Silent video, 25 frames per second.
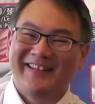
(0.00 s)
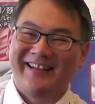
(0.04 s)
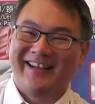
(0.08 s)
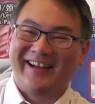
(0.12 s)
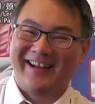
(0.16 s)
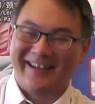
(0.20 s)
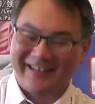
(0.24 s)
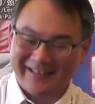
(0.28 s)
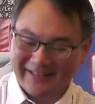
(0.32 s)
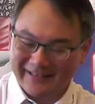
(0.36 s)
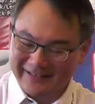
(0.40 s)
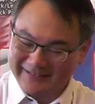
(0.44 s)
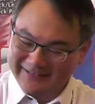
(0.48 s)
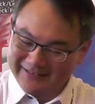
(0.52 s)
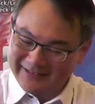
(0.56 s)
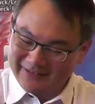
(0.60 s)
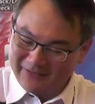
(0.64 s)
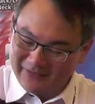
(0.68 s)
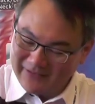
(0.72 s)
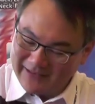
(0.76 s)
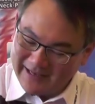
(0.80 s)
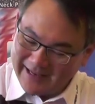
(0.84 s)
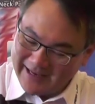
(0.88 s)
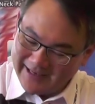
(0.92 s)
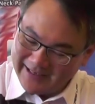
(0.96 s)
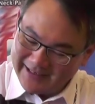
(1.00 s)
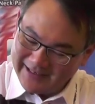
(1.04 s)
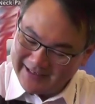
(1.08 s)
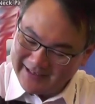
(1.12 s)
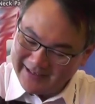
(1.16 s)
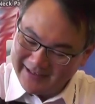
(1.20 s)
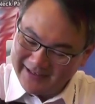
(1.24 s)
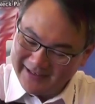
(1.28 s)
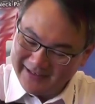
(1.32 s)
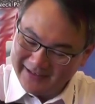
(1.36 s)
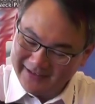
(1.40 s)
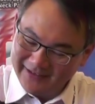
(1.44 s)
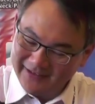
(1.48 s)
It's a
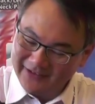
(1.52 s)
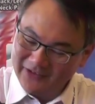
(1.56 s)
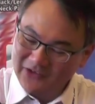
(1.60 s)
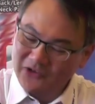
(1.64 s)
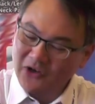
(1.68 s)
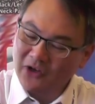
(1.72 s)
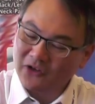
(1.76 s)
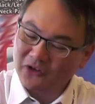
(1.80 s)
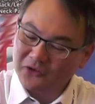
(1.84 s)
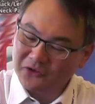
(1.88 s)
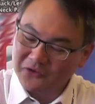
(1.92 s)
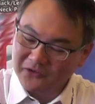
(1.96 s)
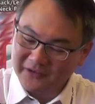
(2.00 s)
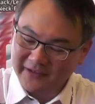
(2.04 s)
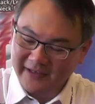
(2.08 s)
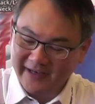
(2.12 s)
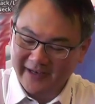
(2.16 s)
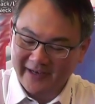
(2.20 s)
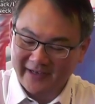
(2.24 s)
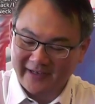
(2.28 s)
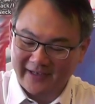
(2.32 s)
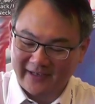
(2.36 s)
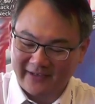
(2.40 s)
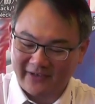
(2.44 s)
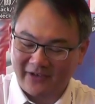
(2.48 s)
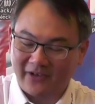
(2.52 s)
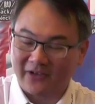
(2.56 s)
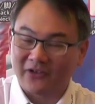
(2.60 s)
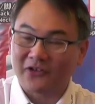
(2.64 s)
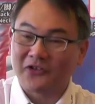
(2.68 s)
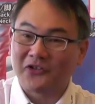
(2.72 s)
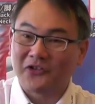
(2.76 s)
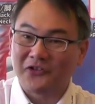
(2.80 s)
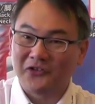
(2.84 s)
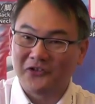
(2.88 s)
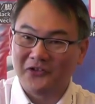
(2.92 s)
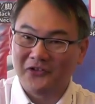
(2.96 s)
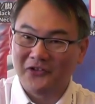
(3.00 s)
layer, not too thick and not
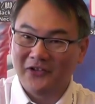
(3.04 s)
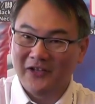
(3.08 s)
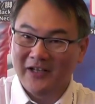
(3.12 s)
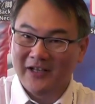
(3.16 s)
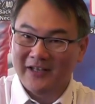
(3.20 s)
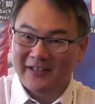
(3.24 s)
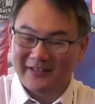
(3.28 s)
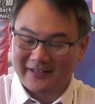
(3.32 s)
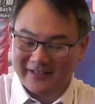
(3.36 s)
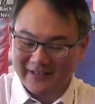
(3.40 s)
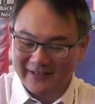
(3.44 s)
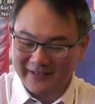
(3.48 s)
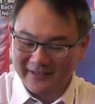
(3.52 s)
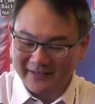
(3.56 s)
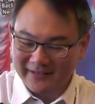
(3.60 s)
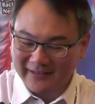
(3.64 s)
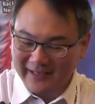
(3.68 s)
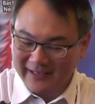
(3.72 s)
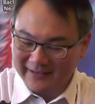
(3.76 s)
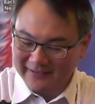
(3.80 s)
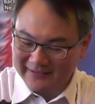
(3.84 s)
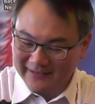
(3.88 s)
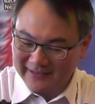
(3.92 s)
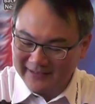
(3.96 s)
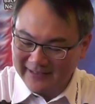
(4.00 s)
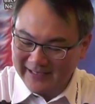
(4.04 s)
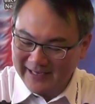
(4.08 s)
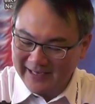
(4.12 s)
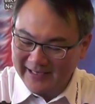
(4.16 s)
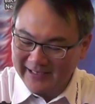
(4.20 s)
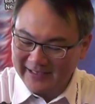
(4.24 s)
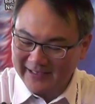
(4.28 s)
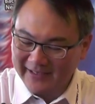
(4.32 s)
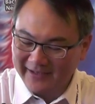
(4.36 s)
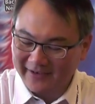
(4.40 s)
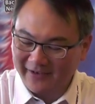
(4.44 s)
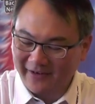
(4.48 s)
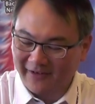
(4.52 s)
too thin. There's a
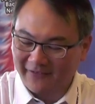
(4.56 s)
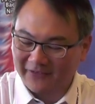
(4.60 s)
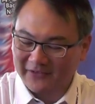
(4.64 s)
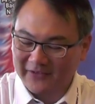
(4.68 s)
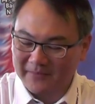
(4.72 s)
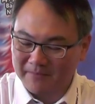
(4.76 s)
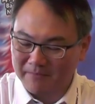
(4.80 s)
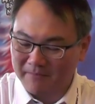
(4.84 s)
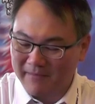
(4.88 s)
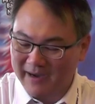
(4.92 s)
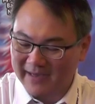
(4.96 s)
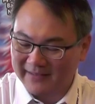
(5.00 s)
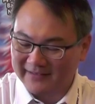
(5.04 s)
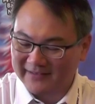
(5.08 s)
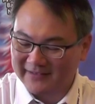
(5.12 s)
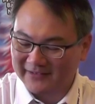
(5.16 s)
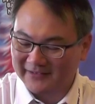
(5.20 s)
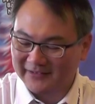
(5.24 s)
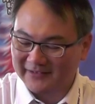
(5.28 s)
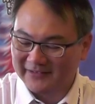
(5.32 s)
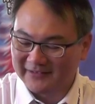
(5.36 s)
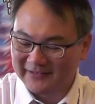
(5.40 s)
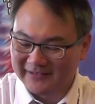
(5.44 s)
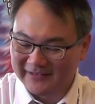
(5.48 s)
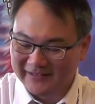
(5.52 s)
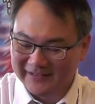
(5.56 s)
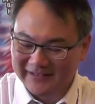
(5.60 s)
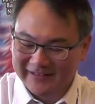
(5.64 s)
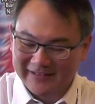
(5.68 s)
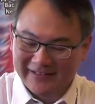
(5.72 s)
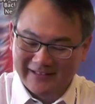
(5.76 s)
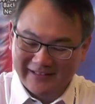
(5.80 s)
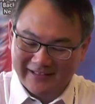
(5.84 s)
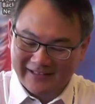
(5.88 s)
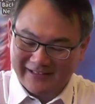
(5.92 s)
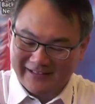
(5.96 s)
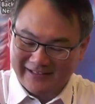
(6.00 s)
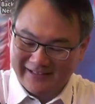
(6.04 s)
layer of the muscle.
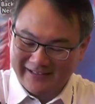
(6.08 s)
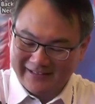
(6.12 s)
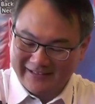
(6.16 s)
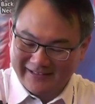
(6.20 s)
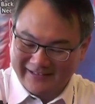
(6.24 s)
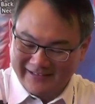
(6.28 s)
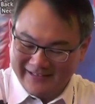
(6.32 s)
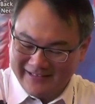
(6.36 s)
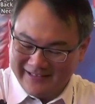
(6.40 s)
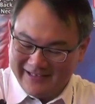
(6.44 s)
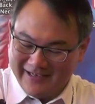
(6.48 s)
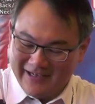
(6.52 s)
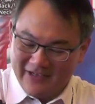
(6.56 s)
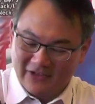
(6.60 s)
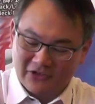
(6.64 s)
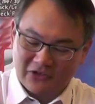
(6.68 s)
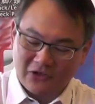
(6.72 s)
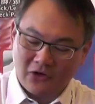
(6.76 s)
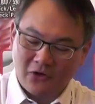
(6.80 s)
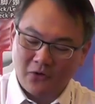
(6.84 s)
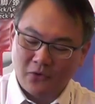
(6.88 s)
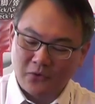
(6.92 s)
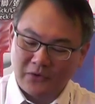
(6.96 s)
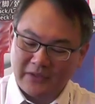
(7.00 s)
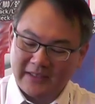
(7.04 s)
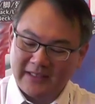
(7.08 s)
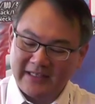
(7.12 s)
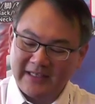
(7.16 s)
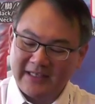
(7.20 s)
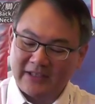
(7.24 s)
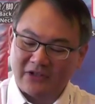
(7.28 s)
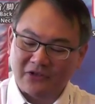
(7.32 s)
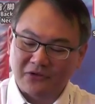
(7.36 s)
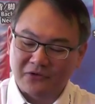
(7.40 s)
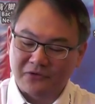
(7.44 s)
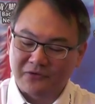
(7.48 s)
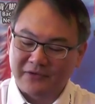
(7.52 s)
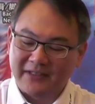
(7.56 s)
So you
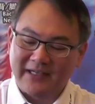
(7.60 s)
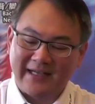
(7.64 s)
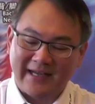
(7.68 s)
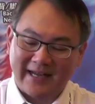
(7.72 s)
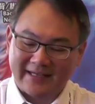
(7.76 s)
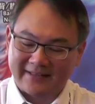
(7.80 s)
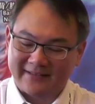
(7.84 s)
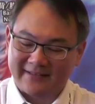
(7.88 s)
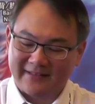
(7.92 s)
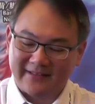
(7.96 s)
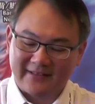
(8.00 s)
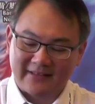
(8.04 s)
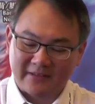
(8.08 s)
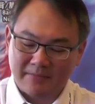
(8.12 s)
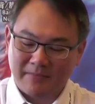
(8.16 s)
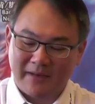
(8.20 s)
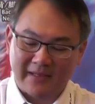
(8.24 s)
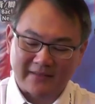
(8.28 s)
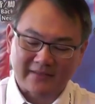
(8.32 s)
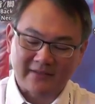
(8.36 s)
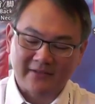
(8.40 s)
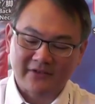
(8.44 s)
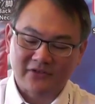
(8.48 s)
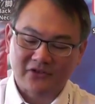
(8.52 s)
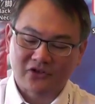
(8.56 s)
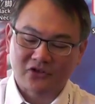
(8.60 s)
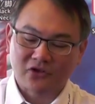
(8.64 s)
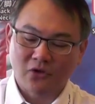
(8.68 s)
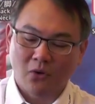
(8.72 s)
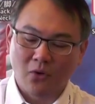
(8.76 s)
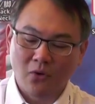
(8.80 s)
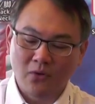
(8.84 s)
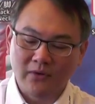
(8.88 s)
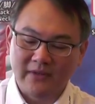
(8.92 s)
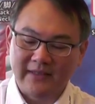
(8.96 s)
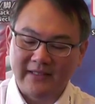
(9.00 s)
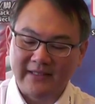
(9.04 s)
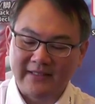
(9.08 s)
need to relax this muscle,
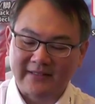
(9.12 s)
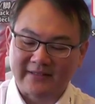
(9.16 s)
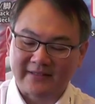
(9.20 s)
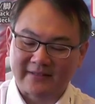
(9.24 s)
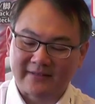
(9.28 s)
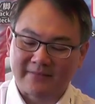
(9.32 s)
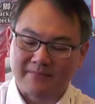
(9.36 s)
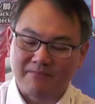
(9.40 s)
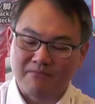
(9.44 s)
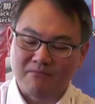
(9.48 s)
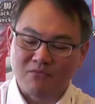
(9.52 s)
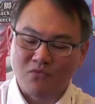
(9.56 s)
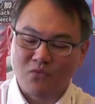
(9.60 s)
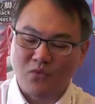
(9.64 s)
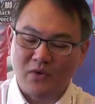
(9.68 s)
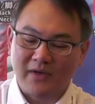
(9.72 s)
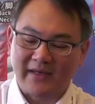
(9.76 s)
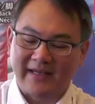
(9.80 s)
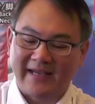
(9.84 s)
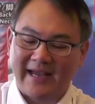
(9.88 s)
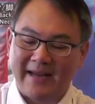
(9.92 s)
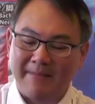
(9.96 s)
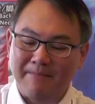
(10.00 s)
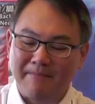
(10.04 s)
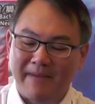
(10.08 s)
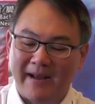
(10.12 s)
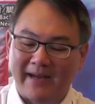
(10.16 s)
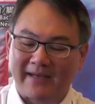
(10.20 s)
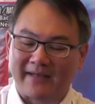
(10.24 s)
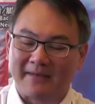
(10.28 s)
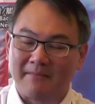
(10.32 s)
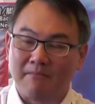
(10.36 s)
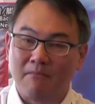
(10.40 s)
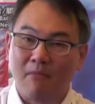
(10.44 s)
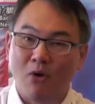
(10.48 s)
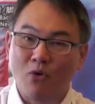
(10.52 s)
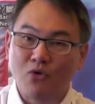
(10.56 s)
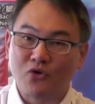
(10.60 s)
so this will gain back
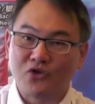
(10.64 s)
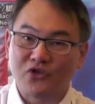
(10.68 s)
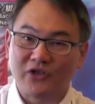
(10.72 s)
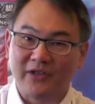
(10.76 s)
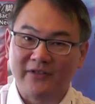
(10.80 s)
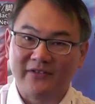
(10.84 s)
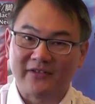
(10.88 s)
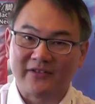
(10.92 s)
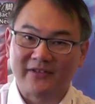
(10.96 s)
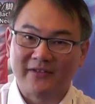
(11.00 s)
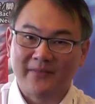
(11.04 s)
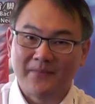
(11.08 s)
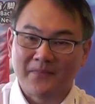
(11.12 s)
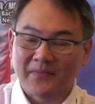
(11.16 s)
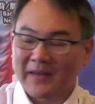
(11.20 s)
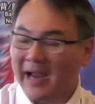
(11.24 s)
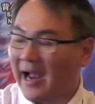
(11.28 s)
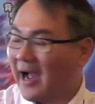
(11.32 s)
the motions.